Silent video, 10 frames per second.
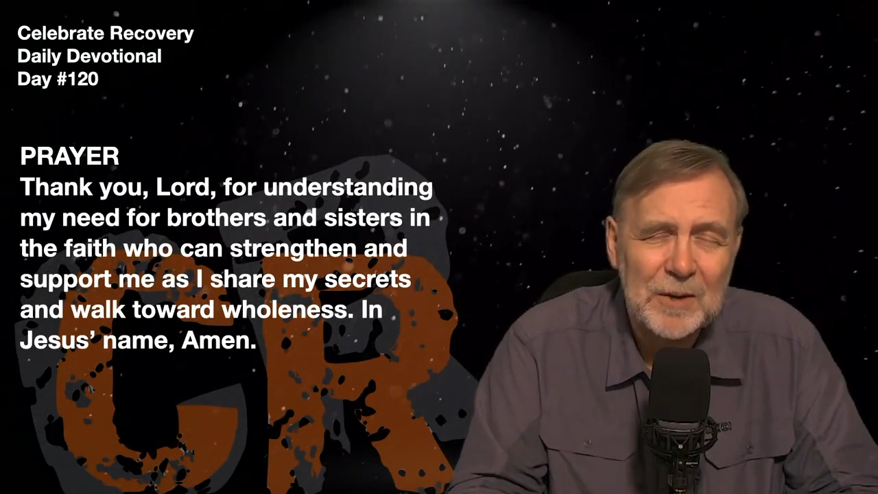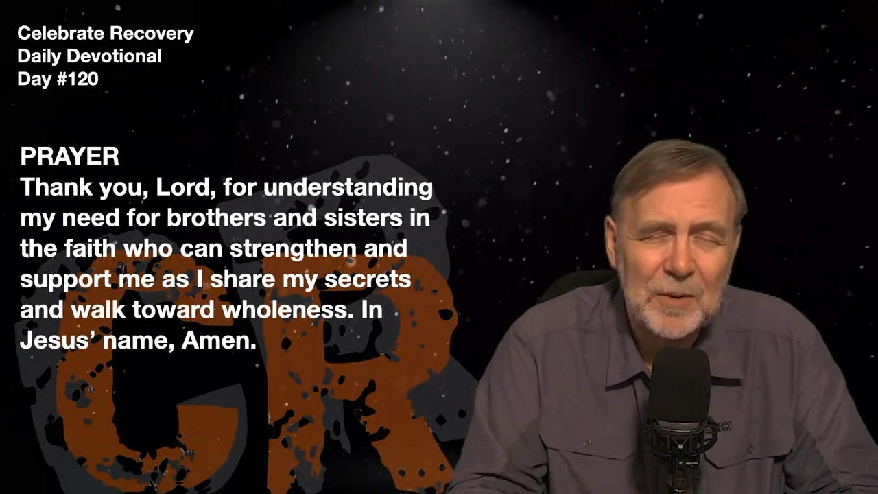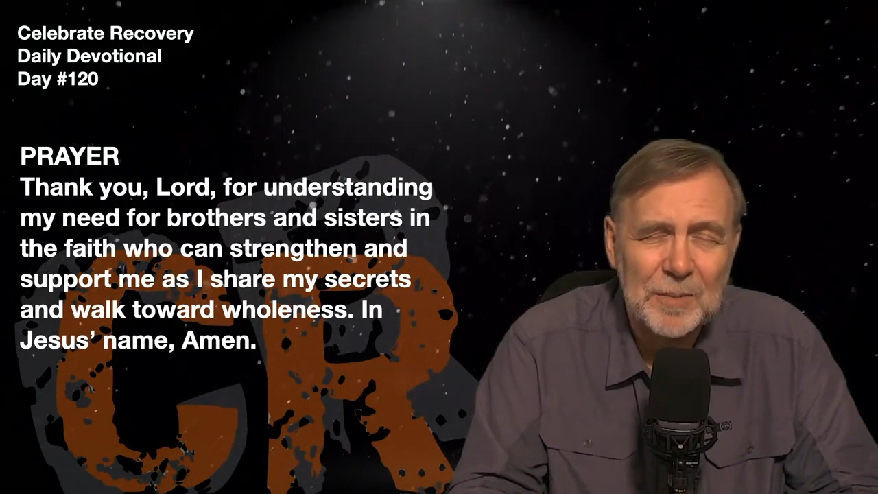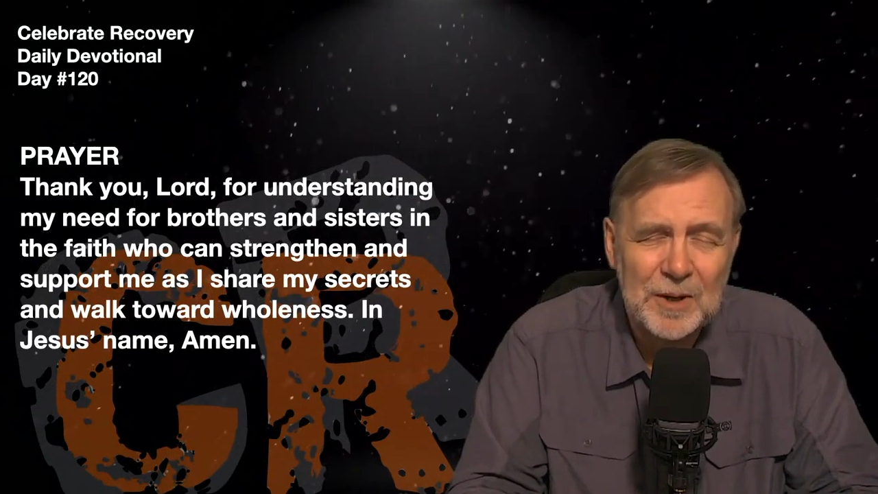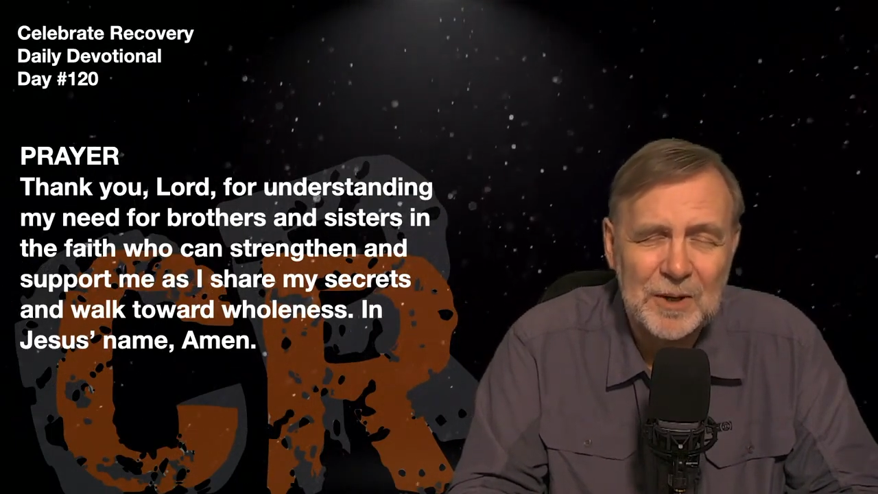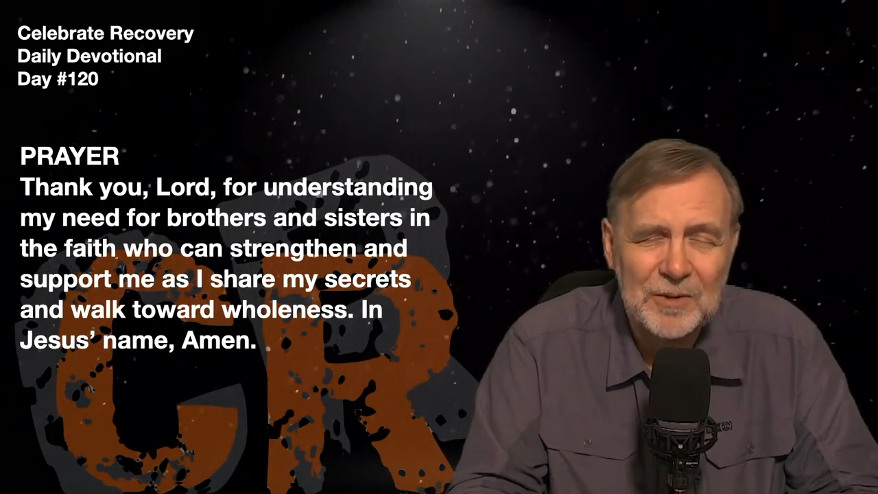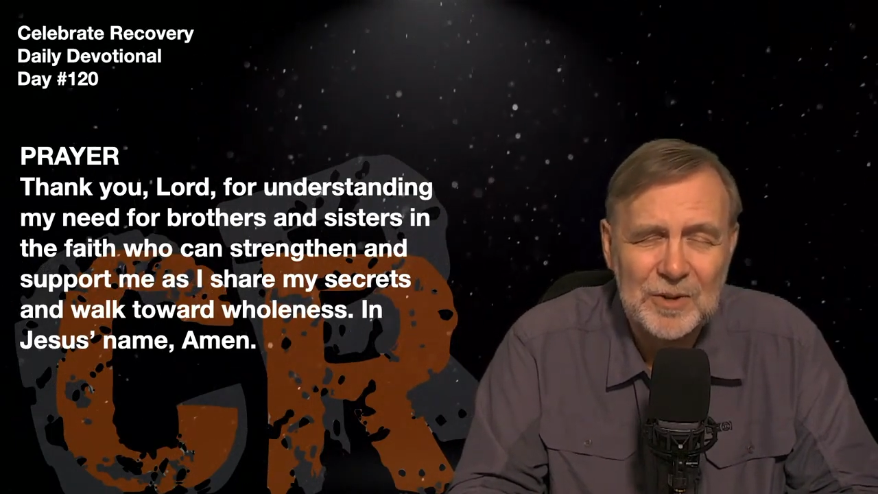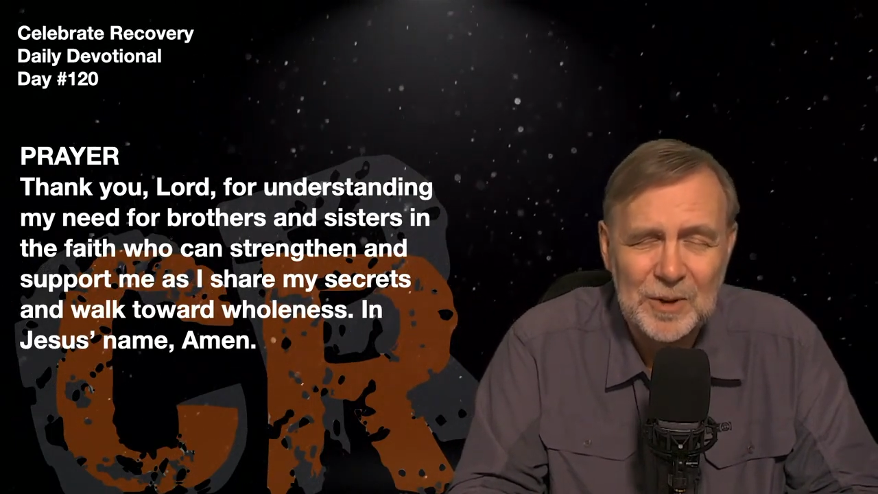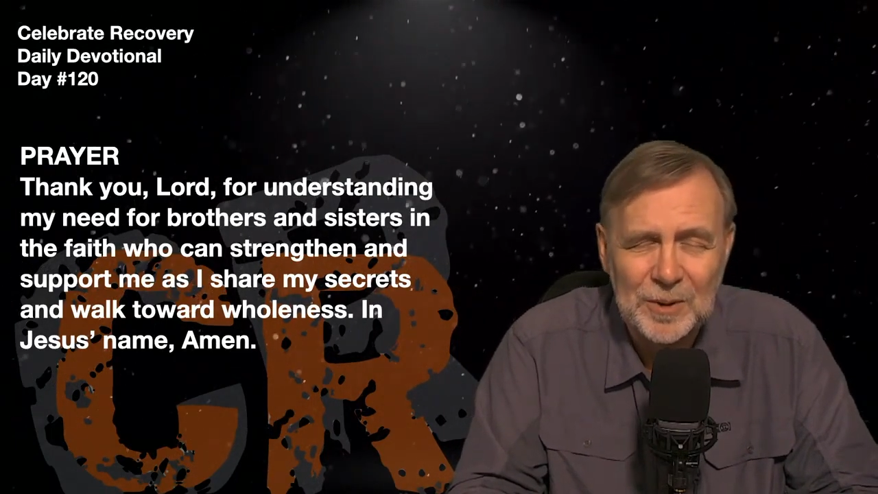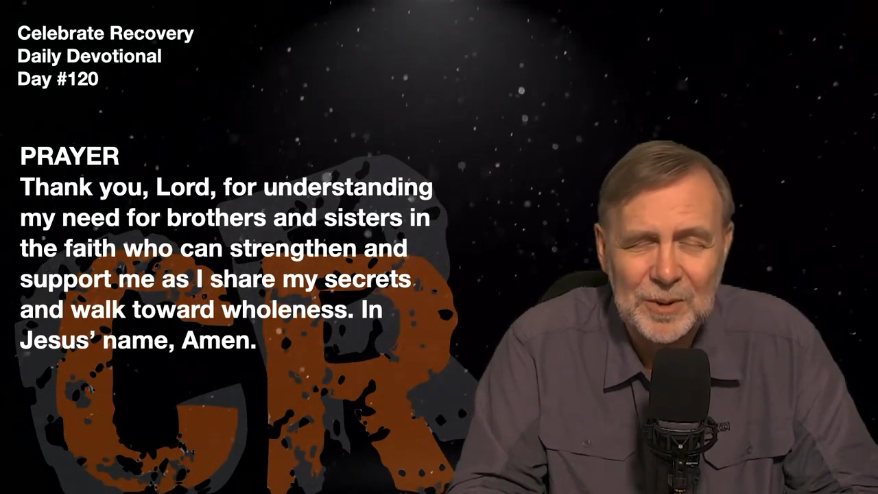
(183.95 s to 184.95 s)
We pray this
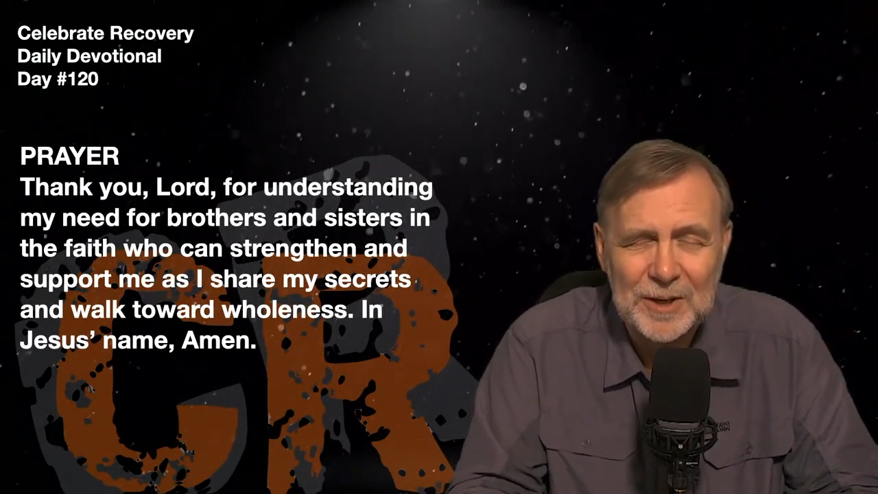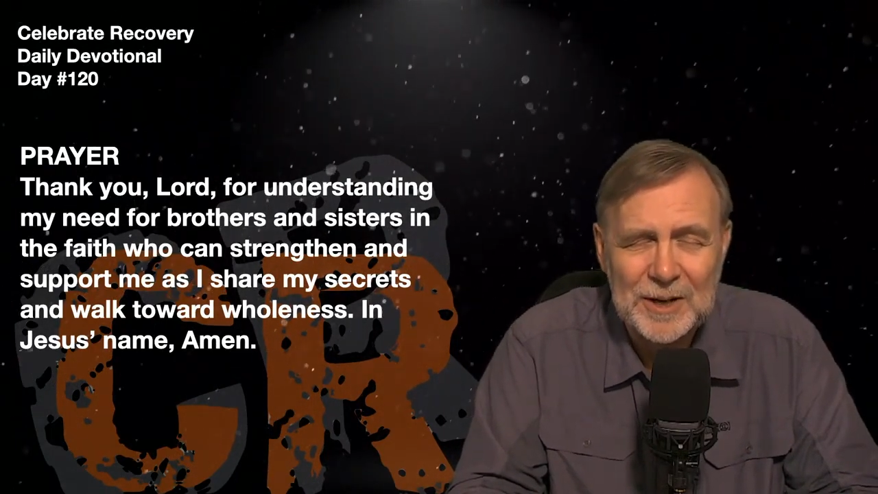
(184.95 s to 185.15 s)
in your holy